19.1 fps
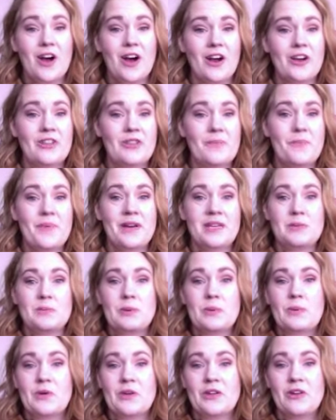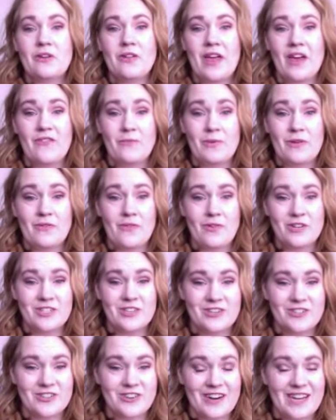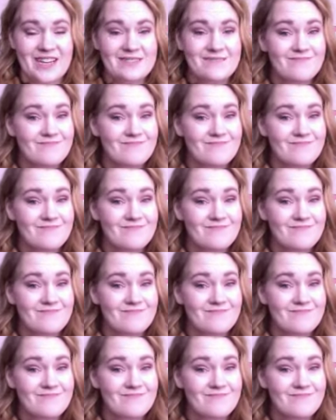are the best people in your life before surgery.